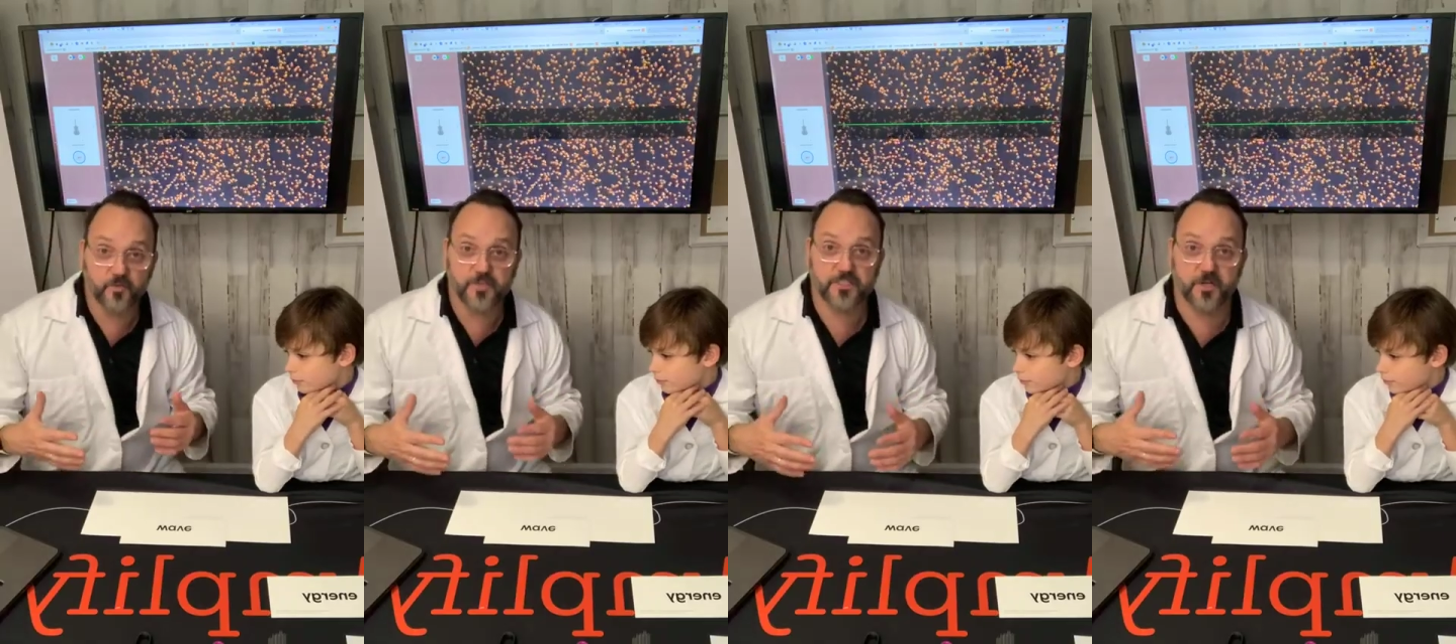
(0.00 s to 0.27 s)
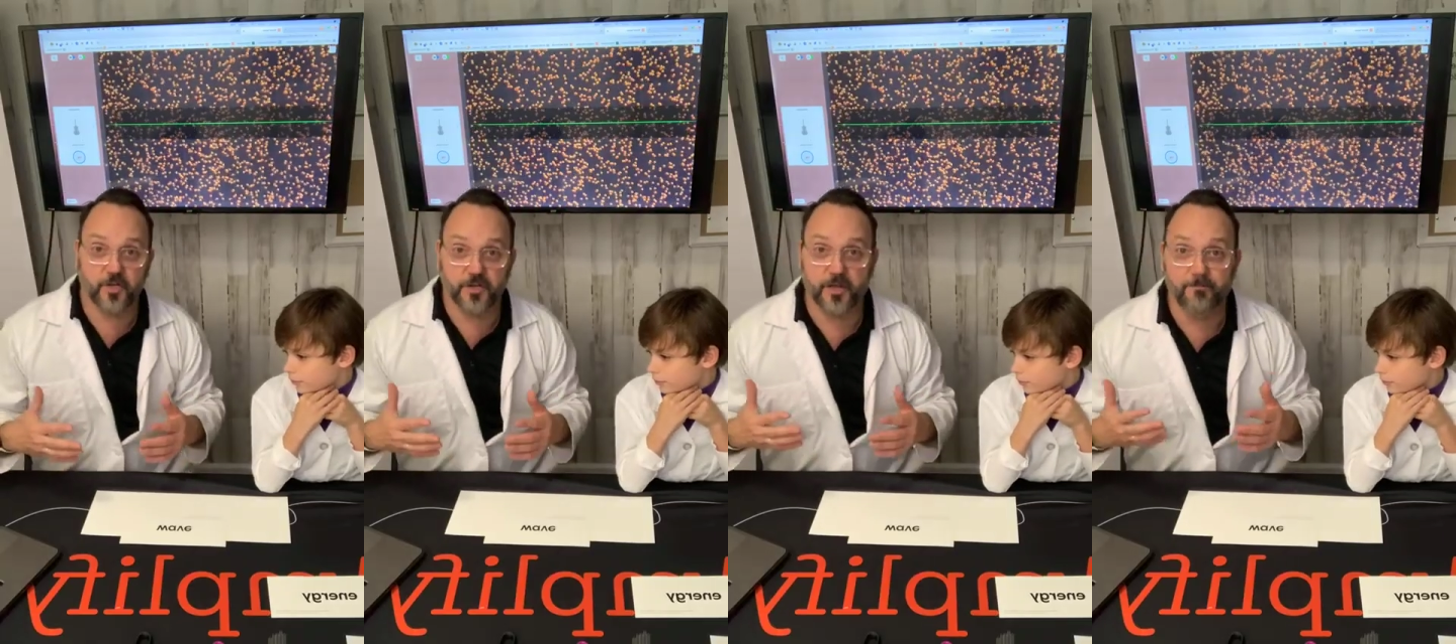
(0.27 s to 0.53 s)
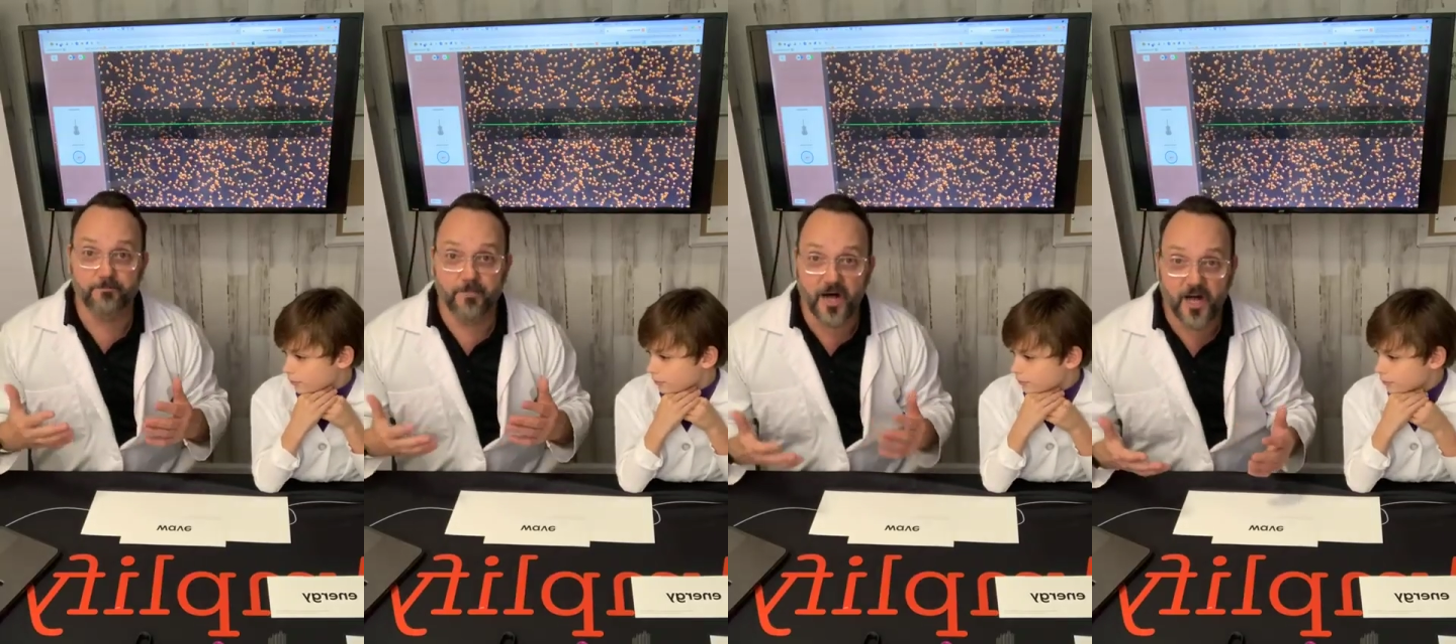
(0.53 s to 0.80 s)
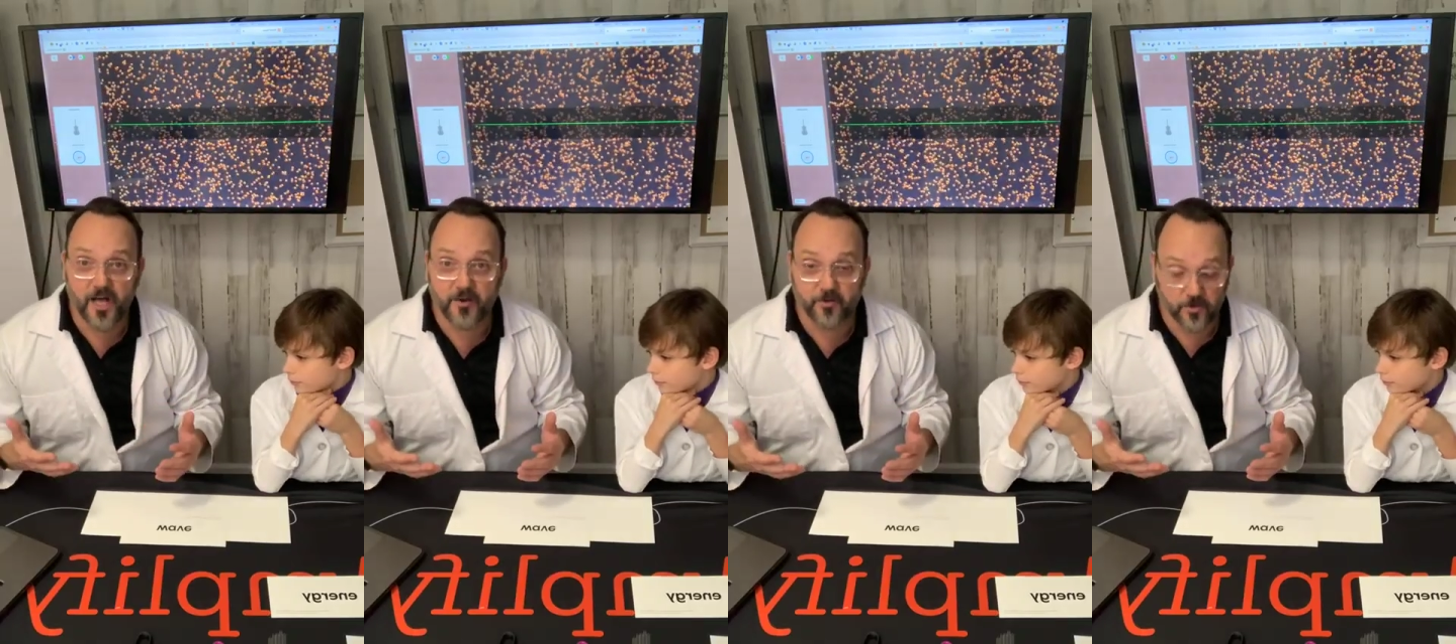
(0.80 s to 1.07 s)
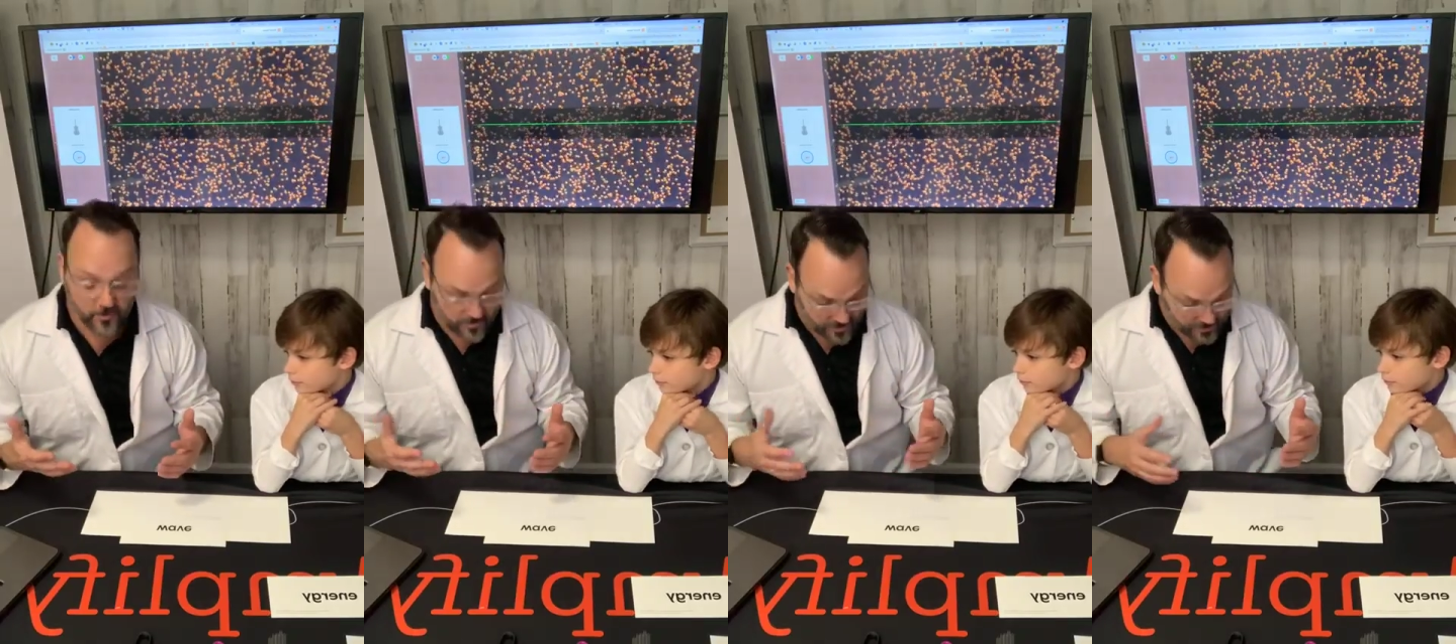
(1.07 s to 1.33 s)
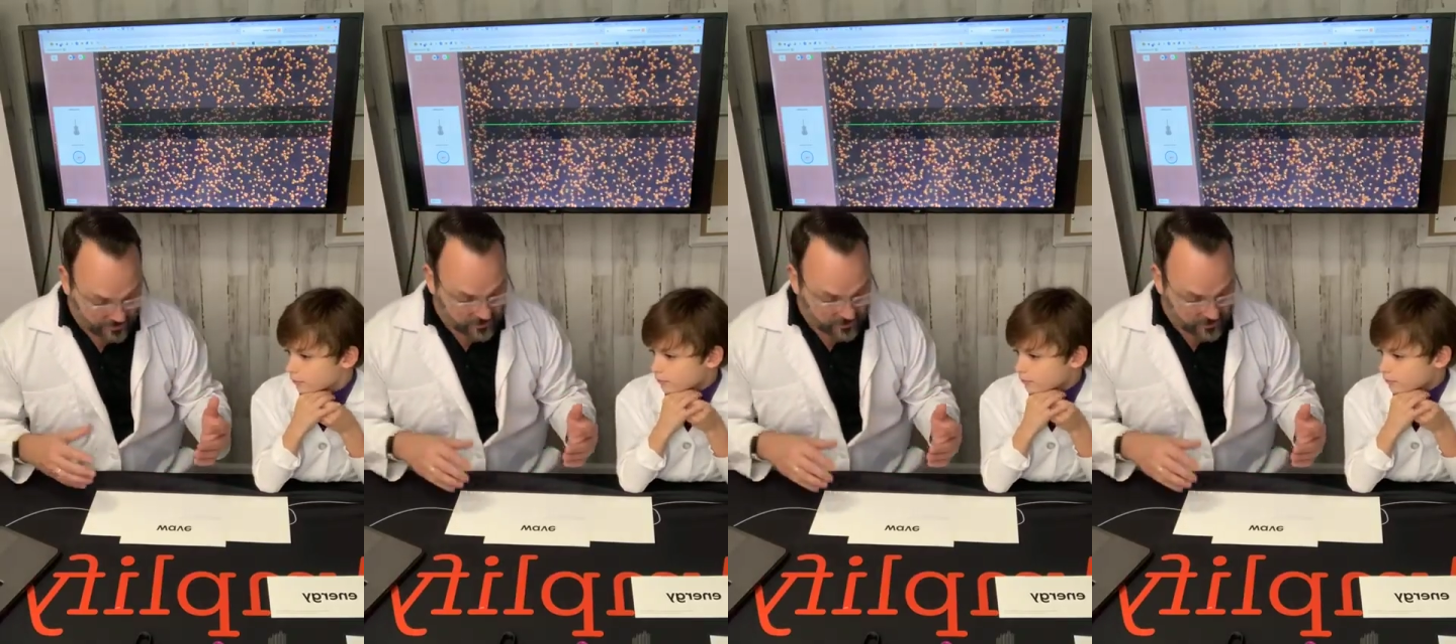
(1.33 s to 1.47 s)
what's called a model